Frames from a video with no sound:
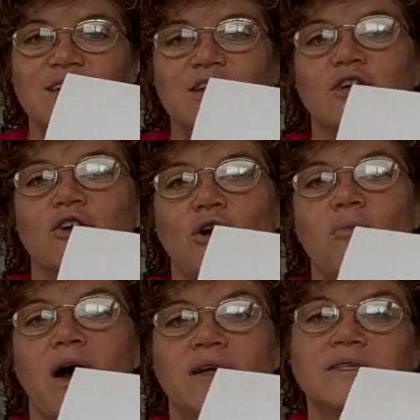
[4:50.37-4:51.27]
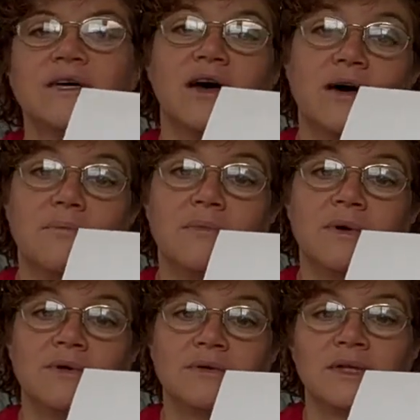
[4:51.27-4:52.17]
You don't go bottom,
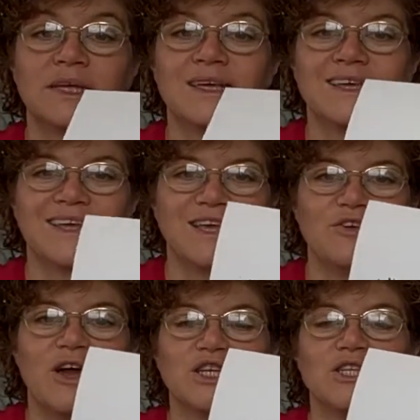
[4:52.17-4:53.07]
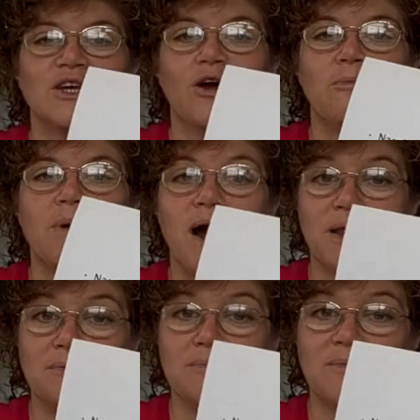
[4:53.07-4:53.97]
you actually go
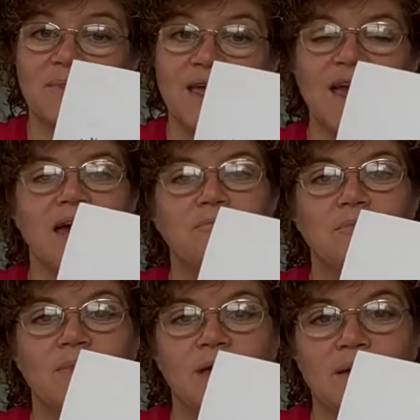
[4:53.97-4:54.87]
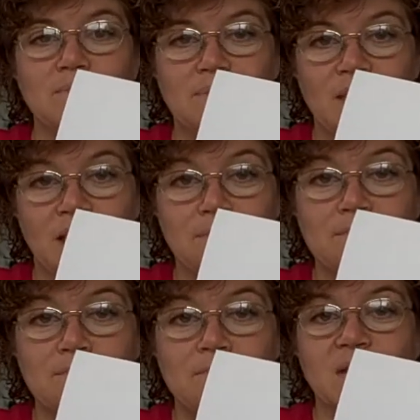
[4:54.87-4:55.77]
bottom, and the
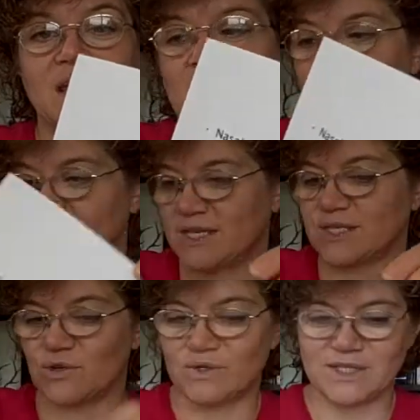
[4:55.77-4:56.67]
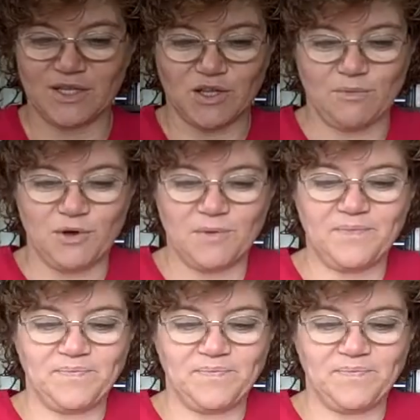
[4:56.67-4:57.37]
becomes its own syllable.